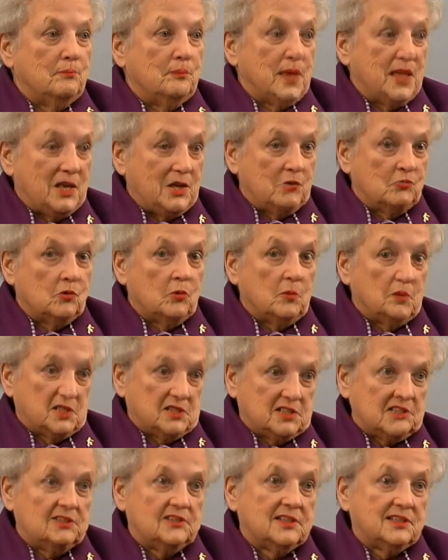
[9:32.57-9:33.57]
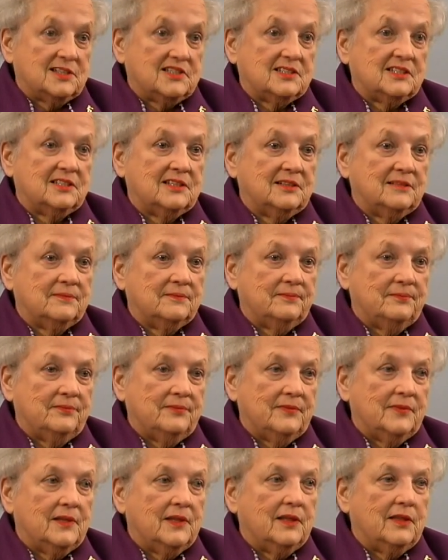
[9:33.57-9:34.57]
manual muscle testing.
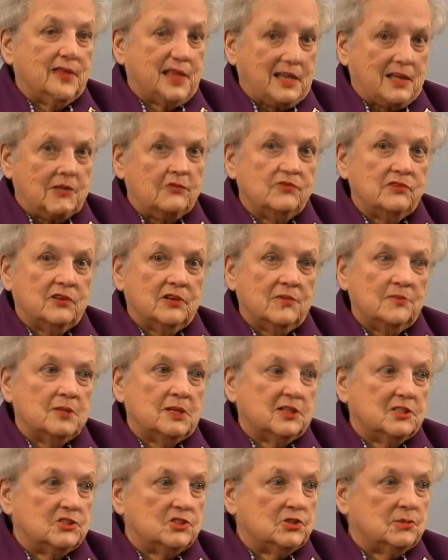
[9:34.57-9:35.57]
Thank you very much.